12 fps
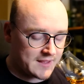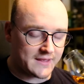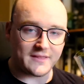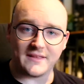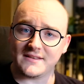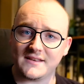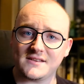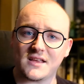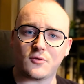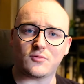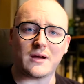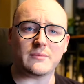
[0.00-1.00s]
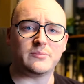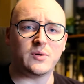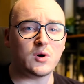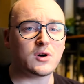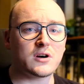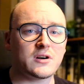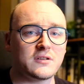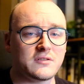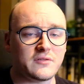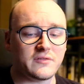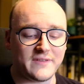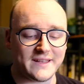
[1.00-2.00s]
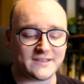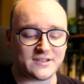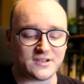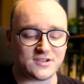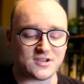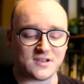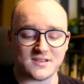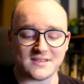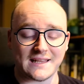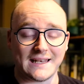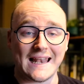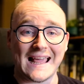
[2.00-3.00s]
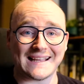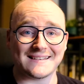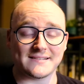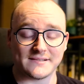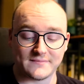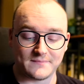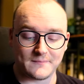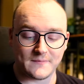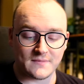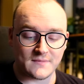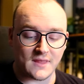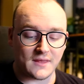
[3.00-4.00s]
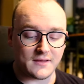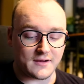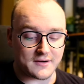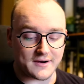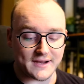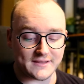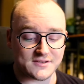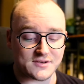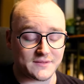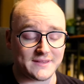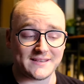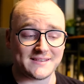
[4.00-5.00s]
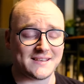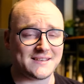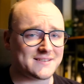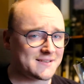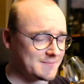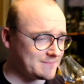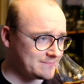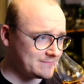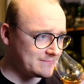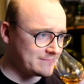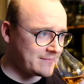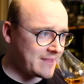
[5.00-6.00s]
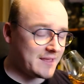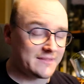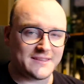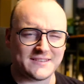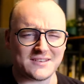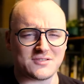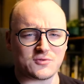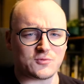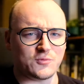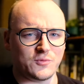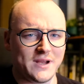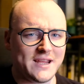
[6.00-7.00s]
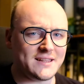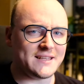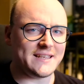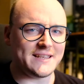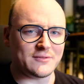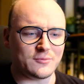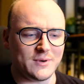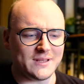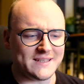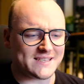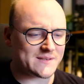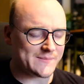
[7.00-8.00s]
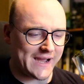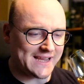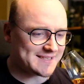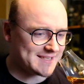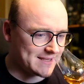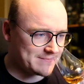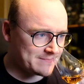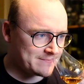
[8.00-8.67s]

This is Rampur Vintage Select. All right, so this is really spicy.